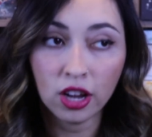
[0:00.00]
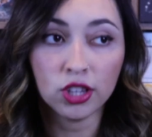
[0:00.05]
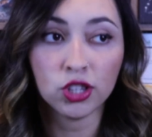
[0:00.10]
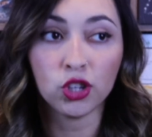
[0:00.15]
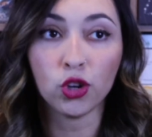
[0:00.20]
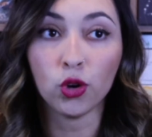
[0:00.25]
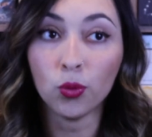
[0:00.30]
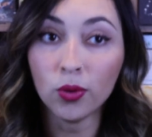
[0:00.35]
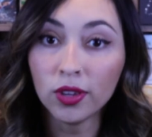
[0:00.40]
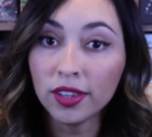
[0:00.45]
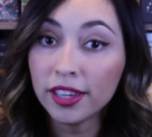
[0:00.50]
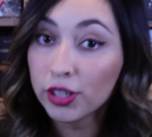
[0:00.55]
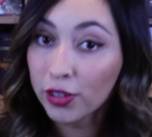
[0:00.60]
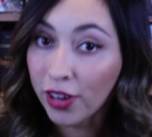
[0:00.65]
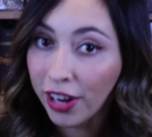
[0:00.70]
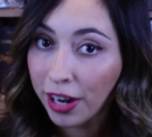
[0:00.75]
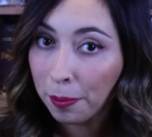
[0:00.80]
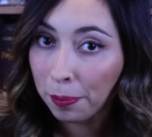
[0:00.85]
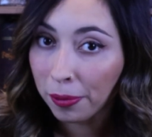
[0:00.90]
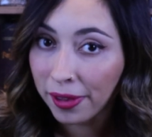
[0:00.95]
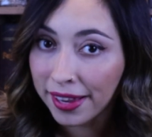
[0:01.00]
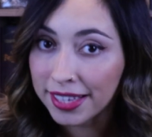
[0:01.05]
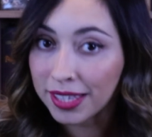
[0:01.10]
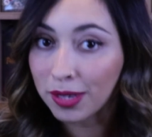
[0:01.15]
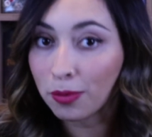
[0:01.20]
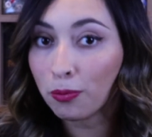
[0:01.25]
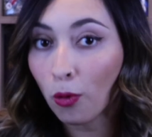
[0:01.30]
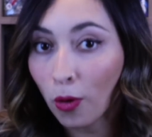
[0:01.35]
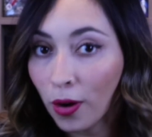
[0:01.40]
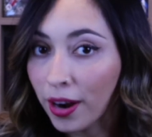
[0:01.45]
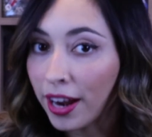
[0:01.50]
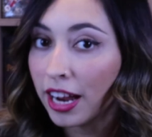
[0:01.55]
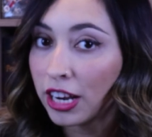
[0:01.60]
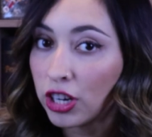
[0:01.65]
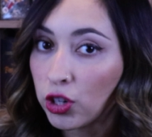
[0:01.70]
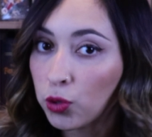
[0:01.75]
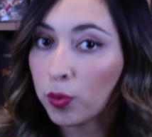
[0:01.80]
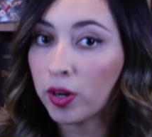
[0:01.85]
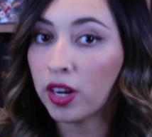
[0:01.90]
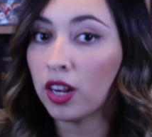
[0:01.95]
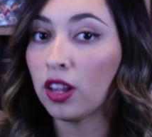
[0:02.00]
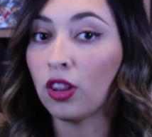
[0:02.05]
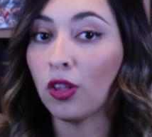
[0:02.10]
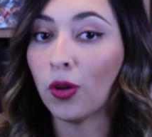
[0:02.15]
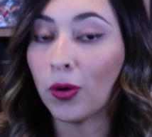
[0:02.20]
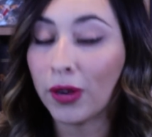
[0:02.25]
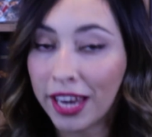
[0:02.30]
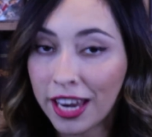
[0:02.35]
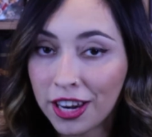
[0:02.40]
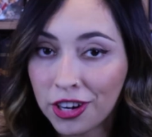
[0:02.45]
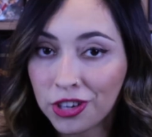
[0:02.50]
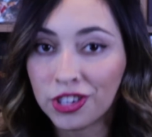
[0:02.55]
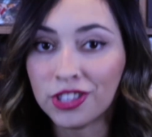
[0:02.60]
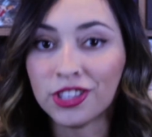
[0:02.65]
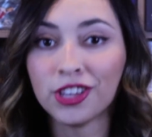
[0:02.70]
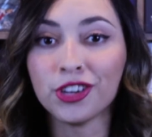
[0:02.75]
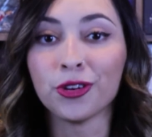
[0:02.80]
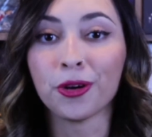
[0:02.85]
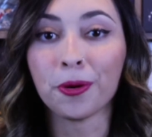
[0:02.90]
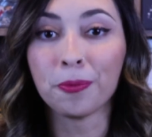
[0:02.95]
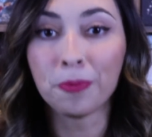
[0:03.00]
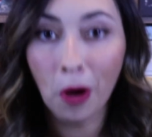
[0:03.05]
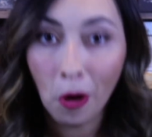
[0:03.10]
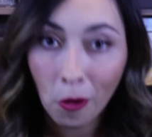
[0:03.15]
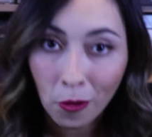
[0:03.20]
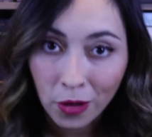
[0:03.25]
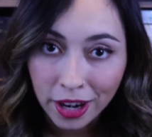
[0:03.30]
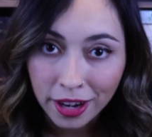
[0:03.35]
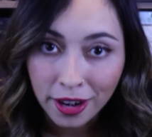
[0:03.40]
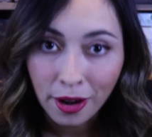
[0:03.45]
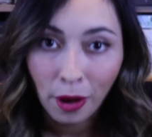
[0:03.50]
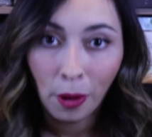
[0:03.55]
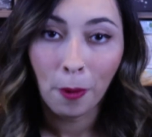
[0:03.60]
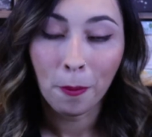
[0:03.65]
So you're really trying to place more henchmen in a location than your opponent,